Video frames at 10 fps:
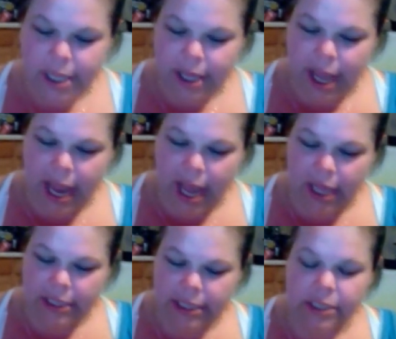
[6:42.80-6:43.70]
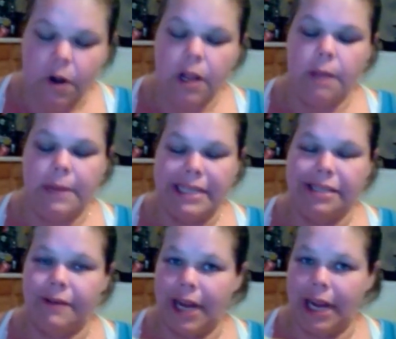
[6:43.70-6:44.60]
And the sodium is
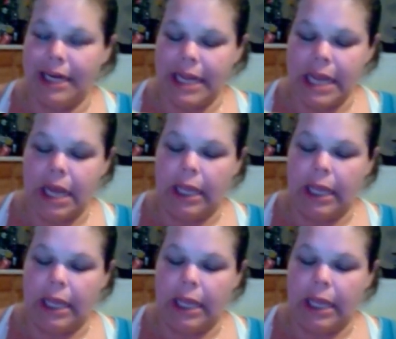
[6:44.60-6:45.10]
390.